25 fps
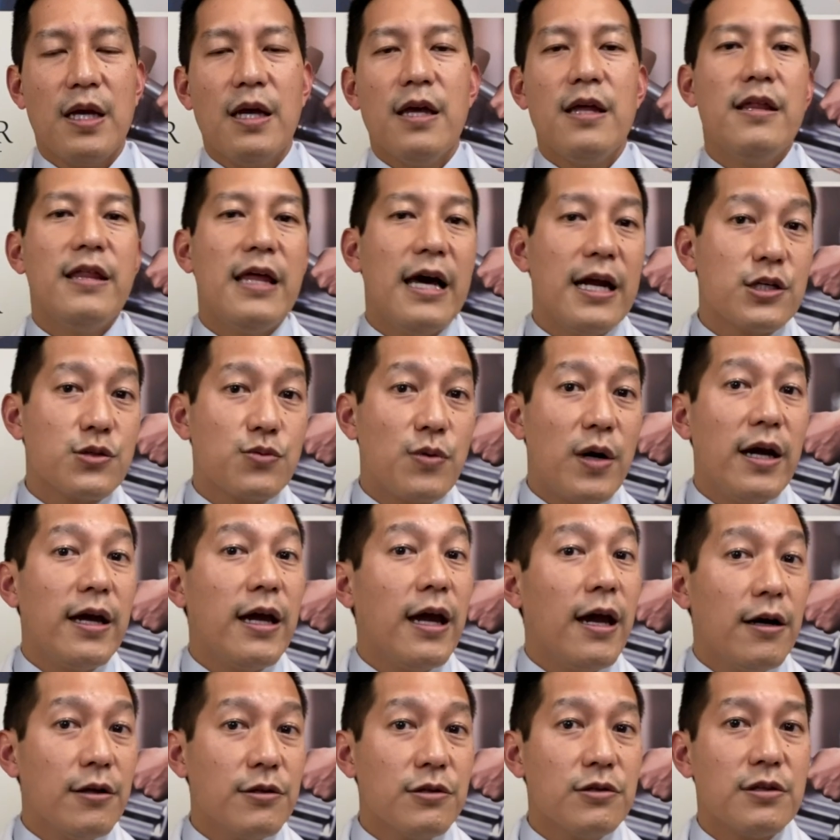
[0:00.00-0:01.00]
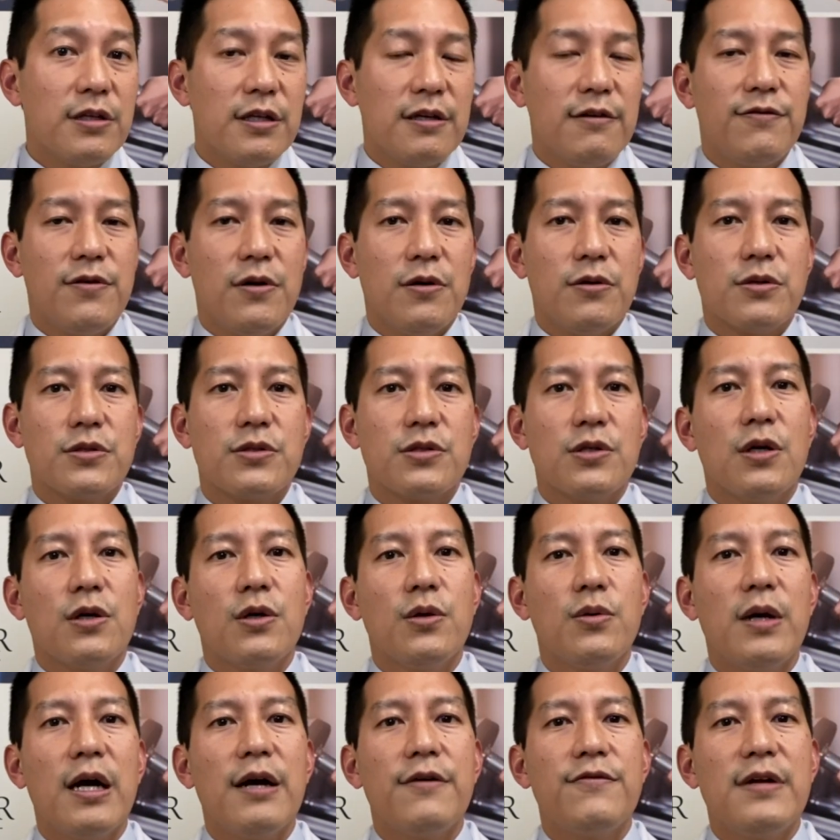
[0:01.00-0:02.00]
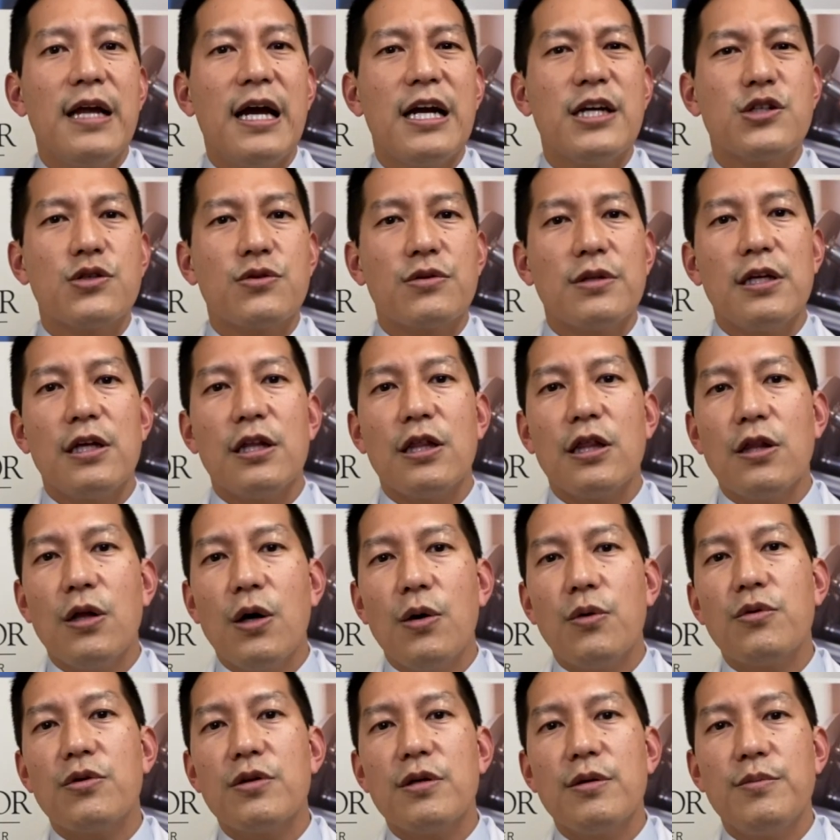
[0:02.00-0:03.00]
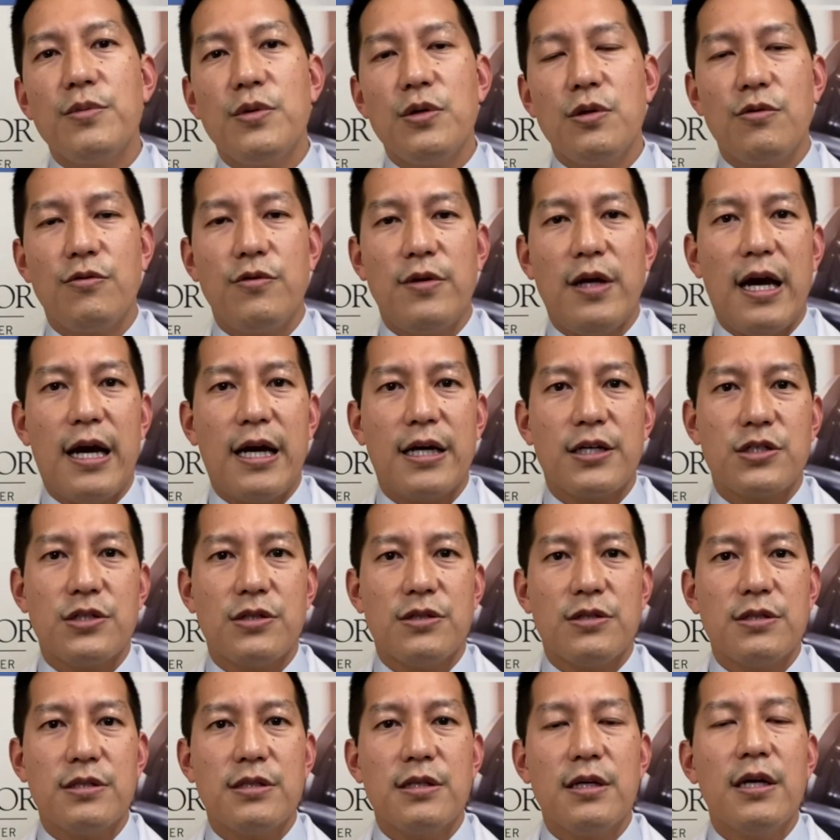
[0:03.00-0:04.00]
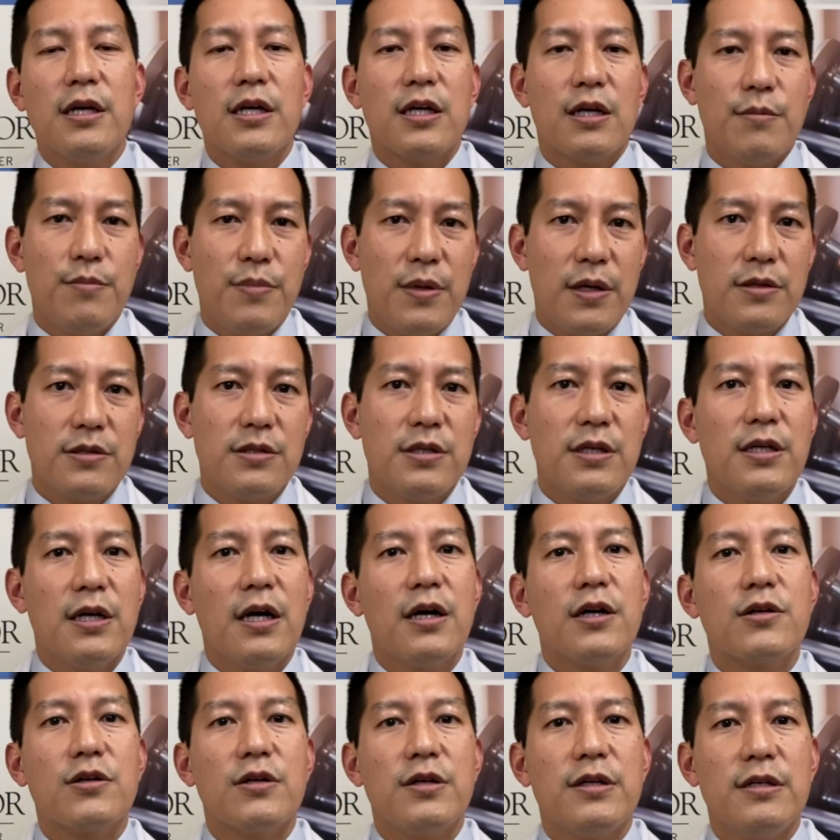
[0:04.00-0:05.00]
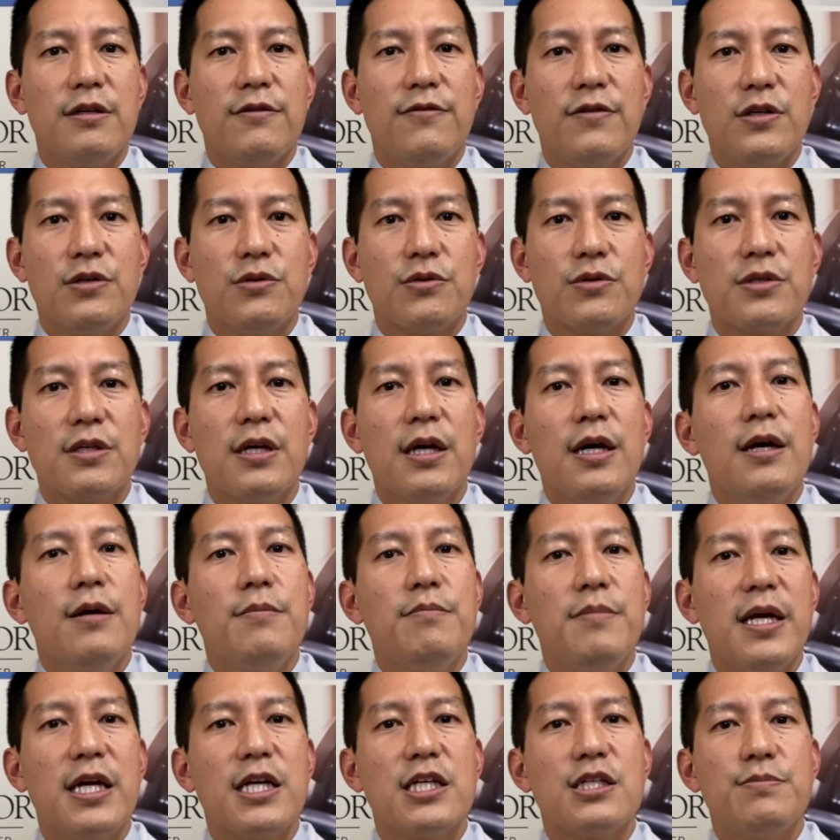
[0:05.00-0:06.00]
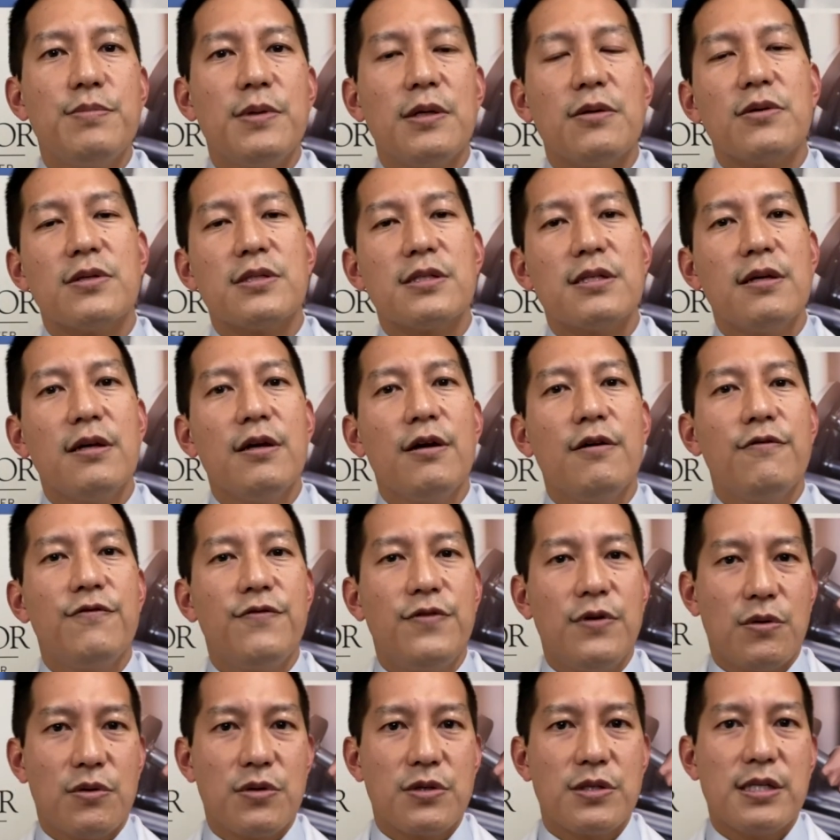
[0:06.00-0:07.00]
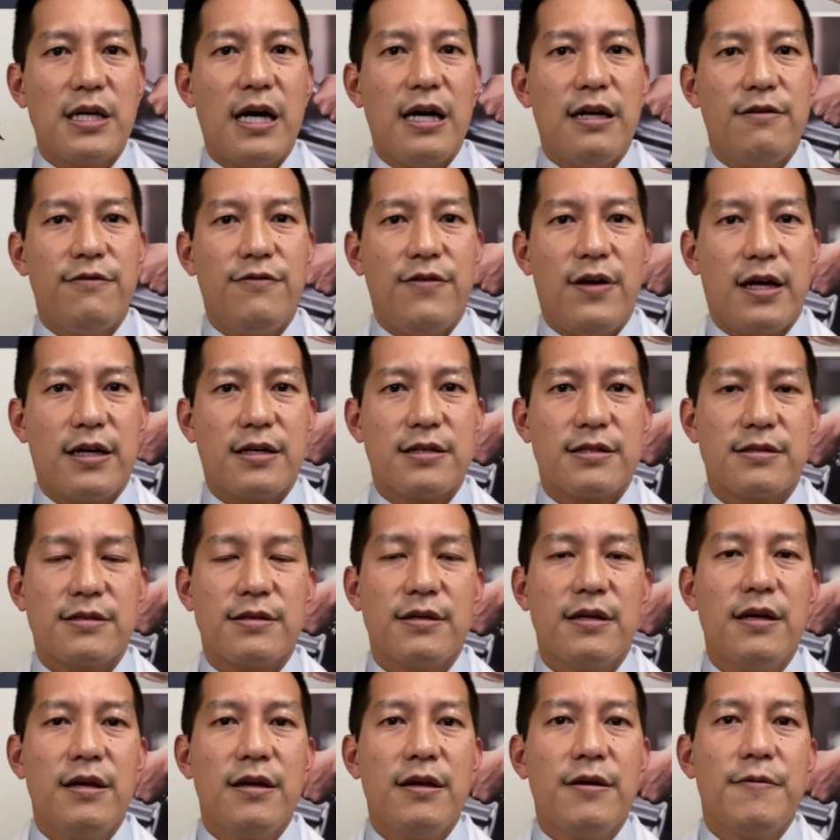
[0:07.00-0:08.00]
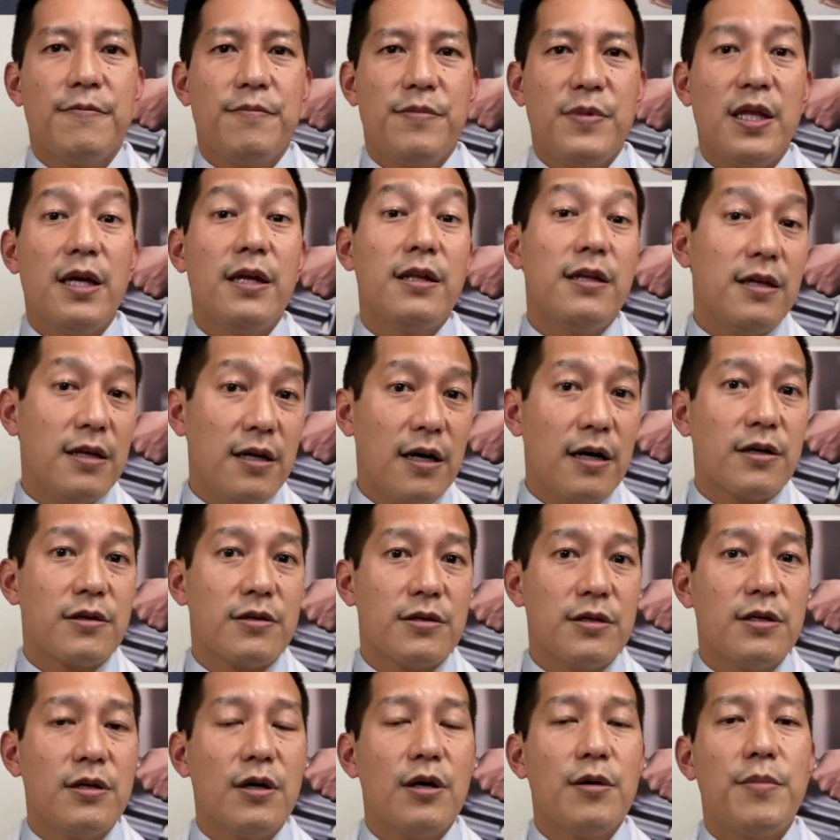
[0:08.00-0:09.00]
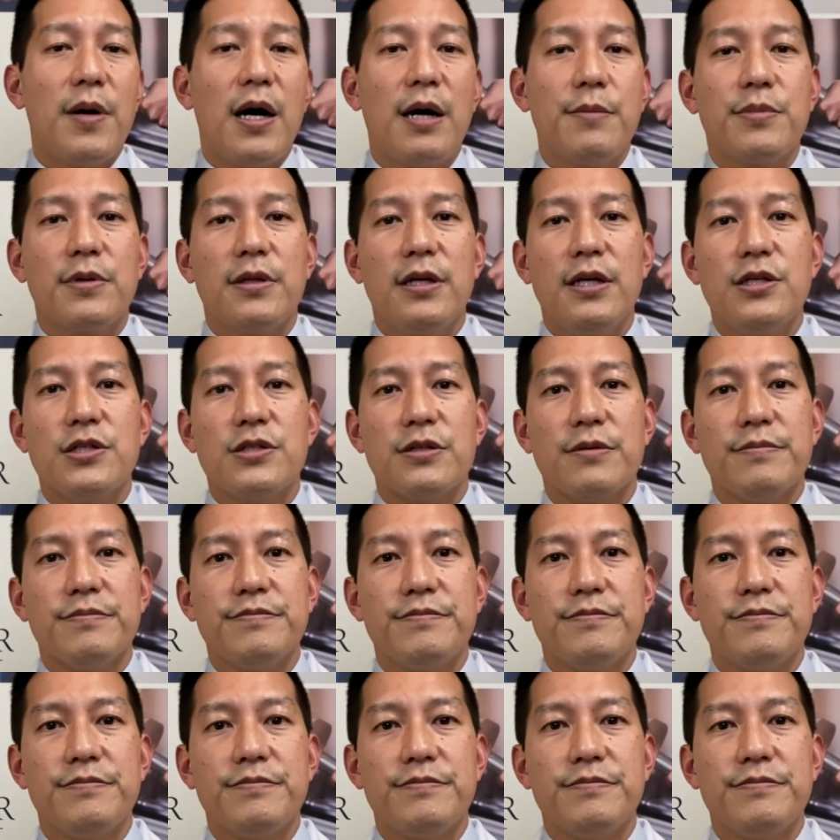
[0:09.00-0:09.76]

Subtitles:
That is why elderly folks who have naturally lower immune reactions compared to younger individuals may experience fewer side effects than the younger adult population.